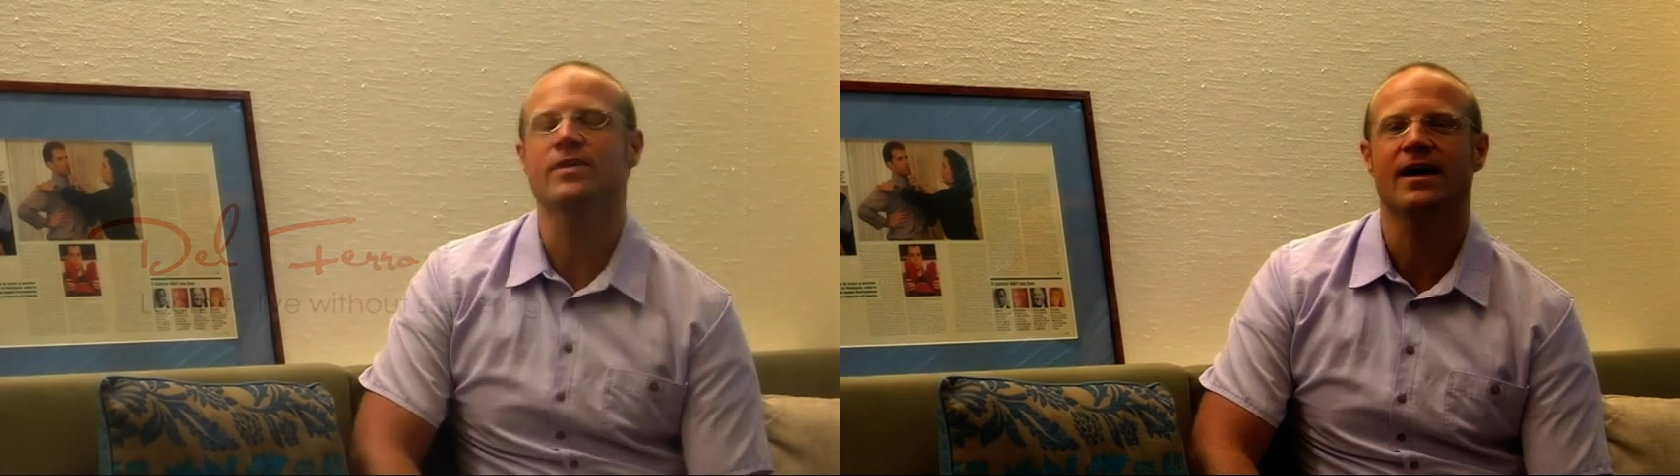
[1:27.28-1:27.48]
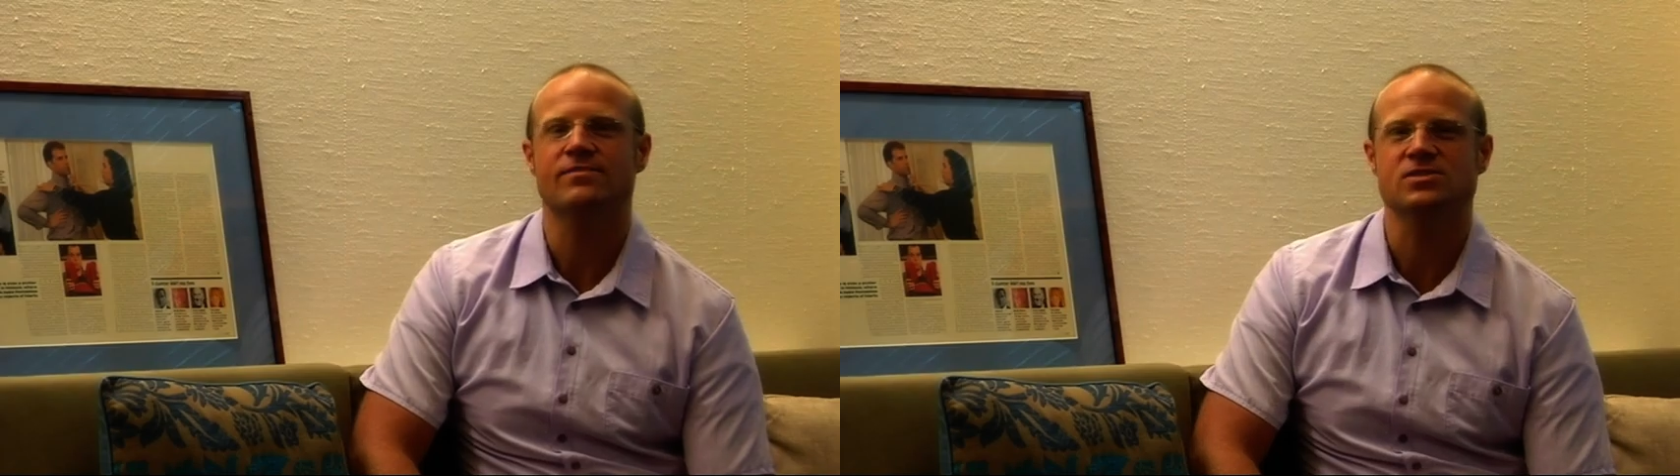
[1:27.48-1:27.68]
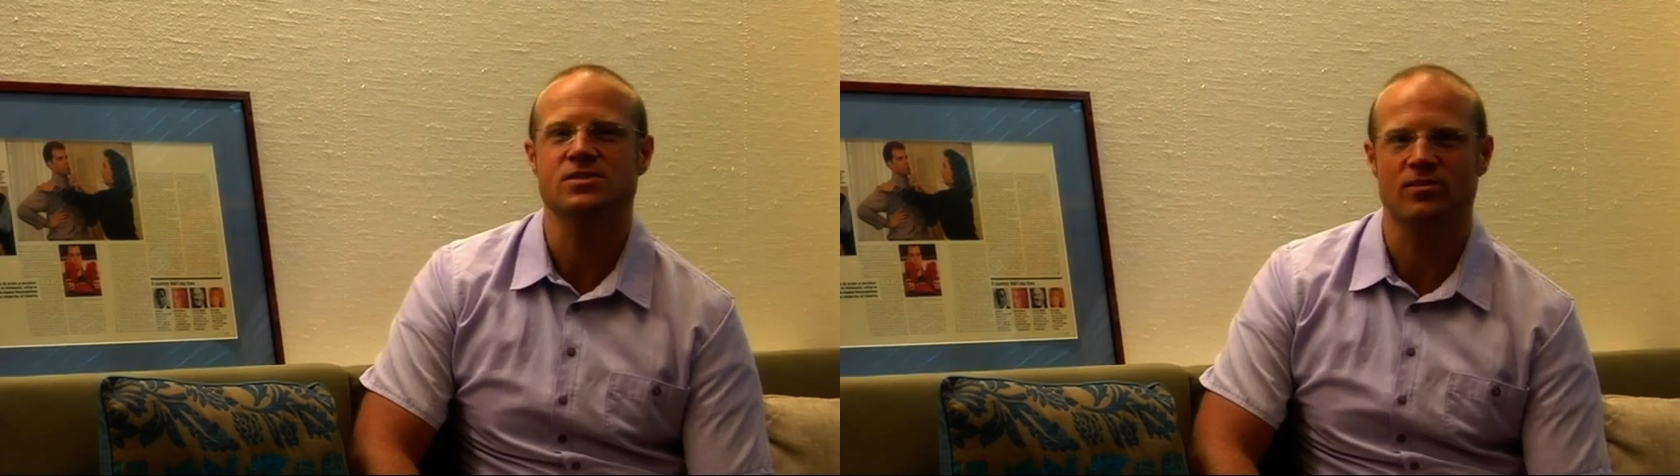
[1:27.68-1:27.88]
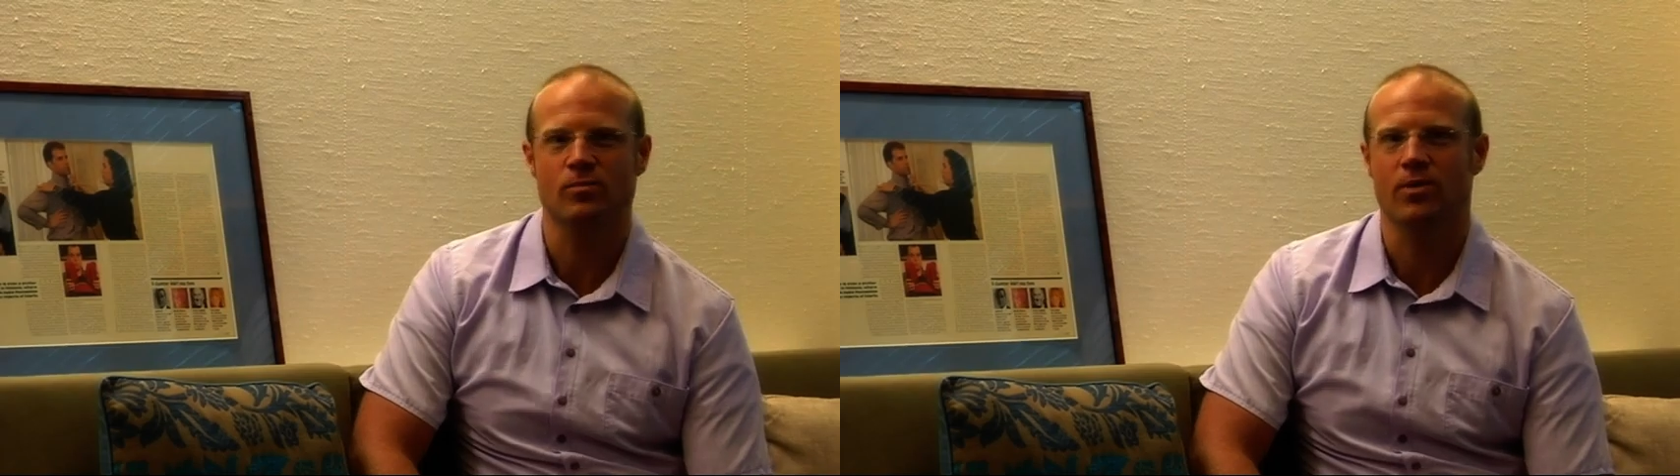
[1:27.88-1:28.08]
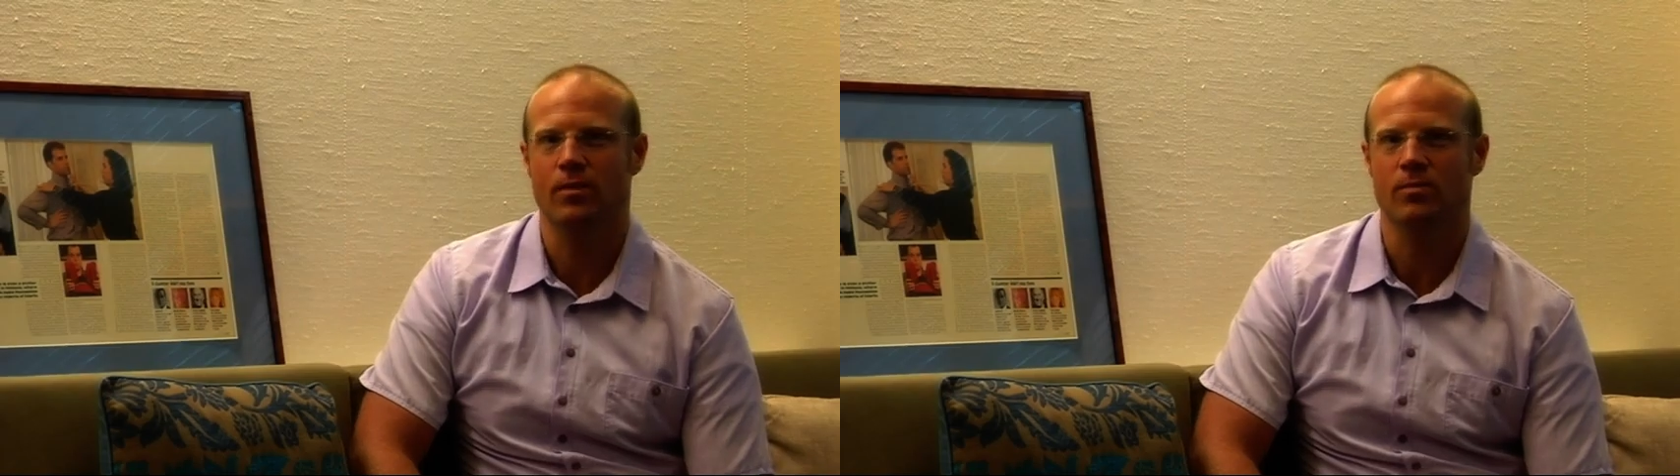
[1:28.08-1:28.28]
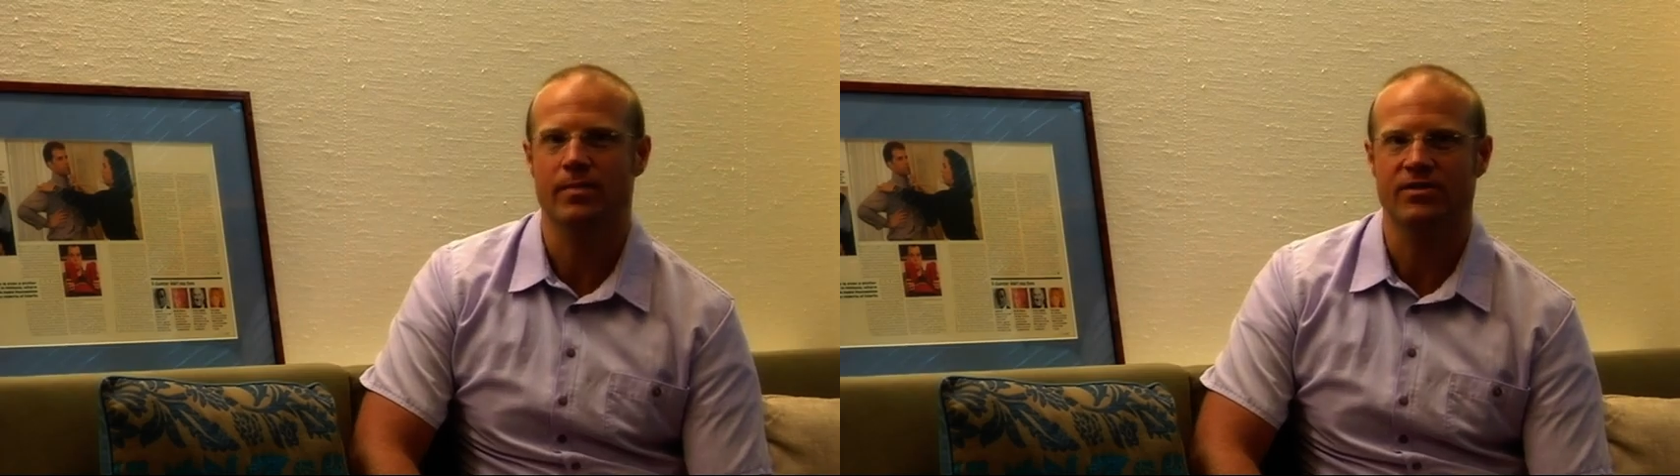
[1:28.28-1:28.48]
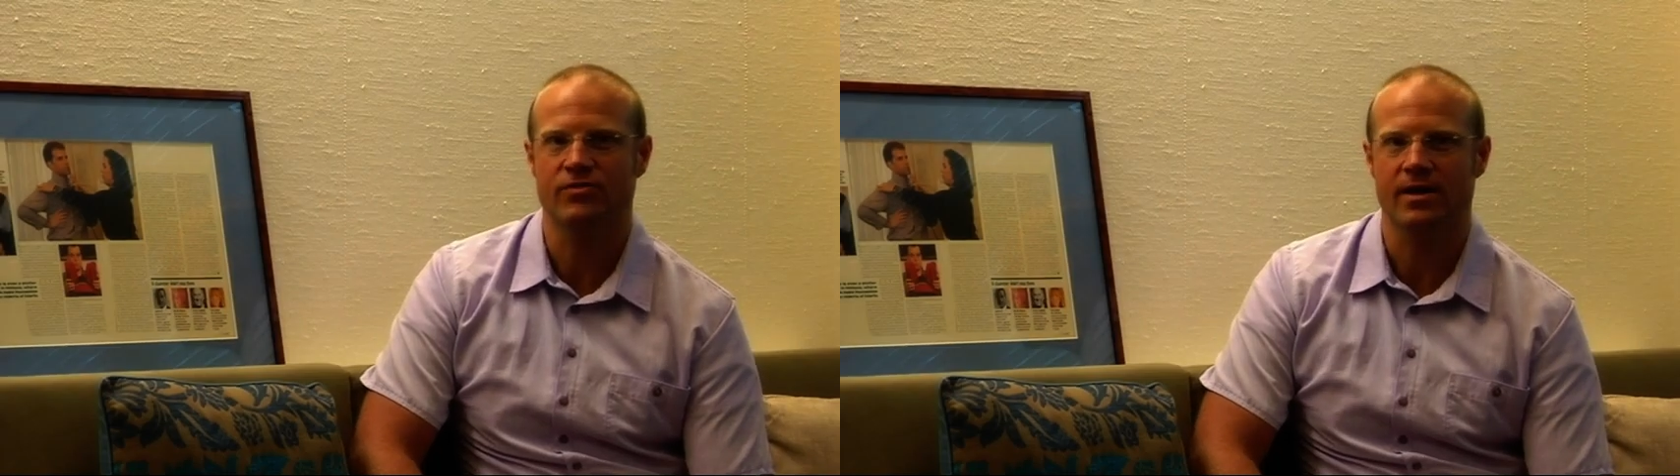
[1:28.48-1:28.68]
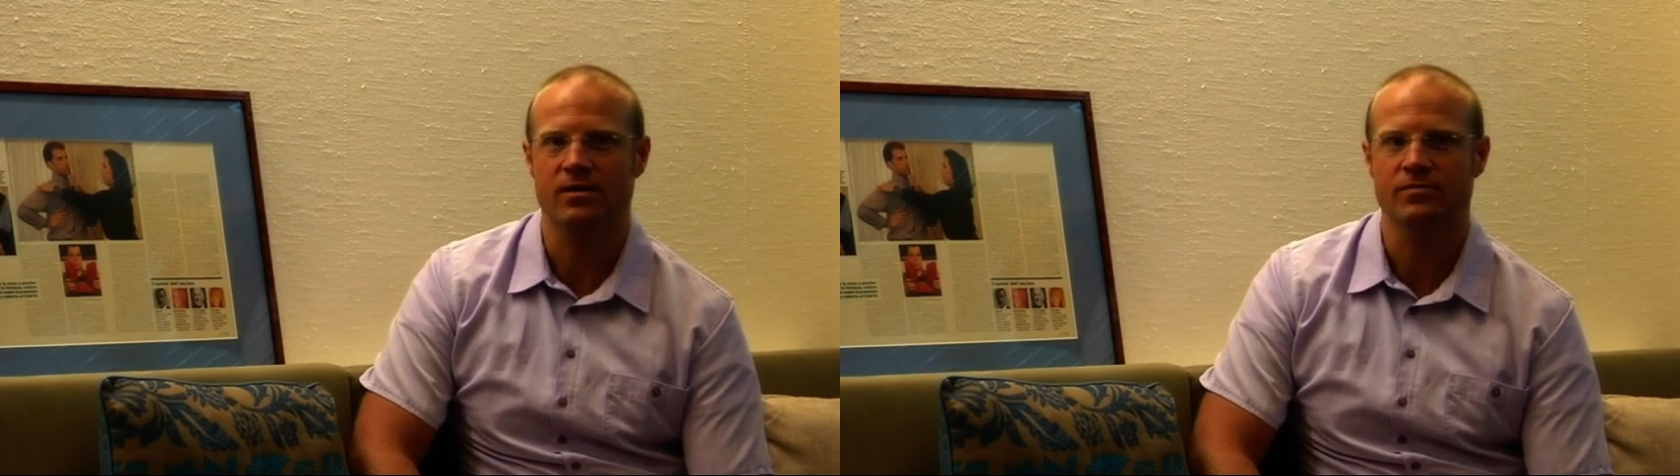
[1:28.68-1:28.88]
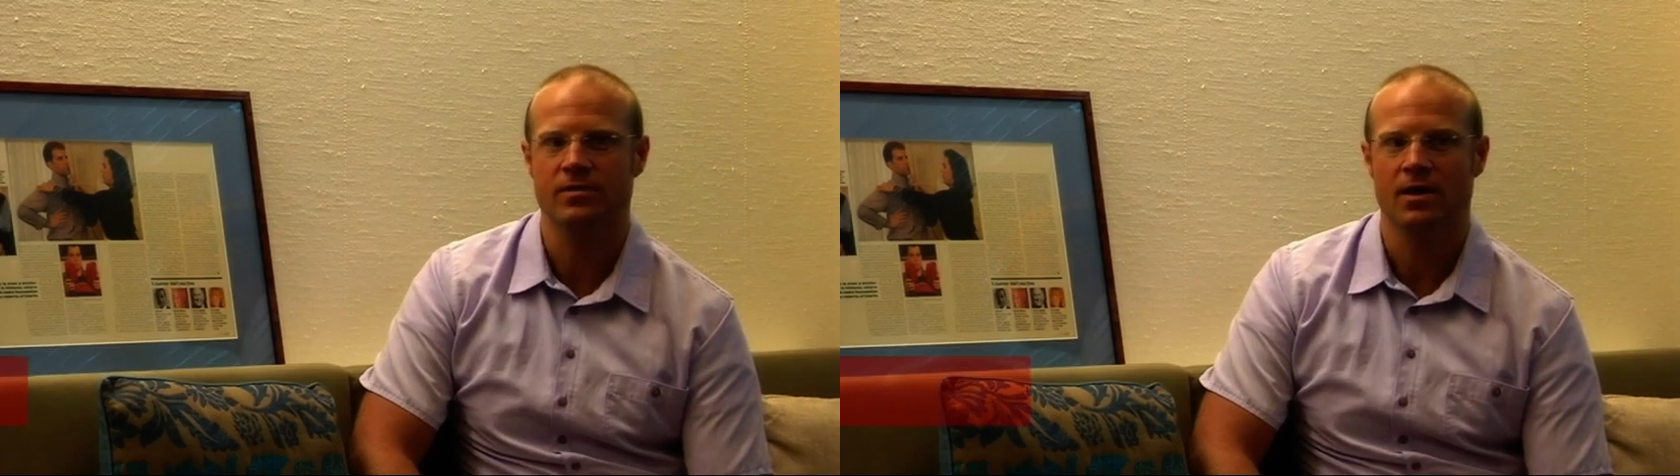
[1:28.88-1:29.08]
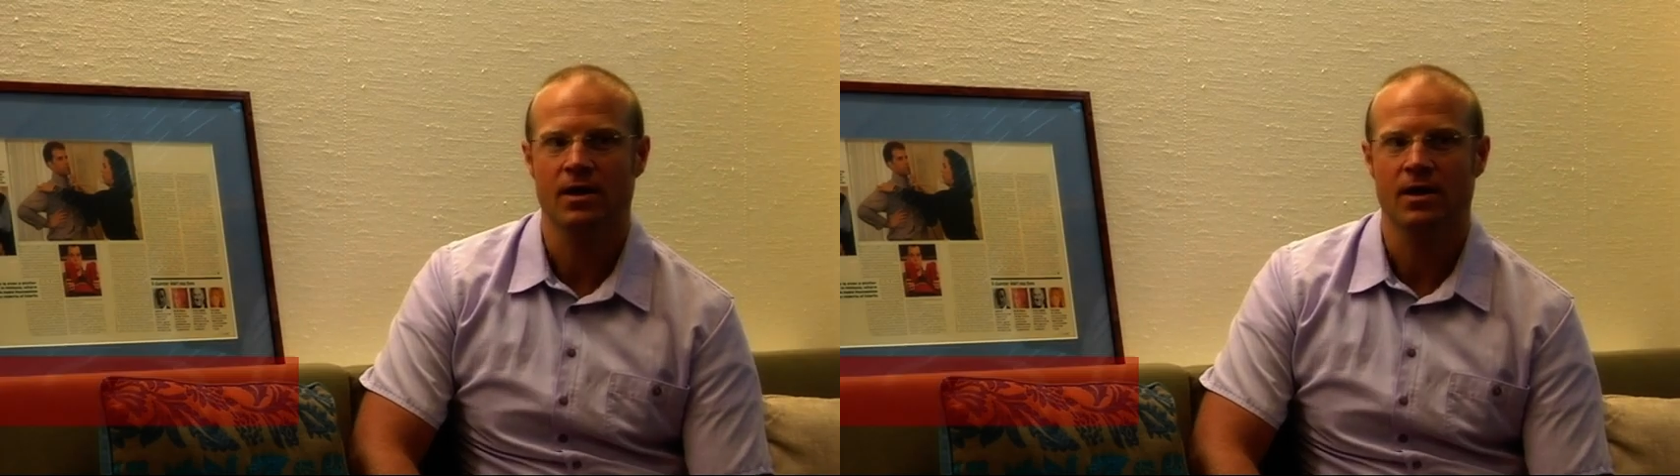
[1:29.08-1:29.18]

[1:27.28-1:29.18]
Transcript: to have a stutter problem myself,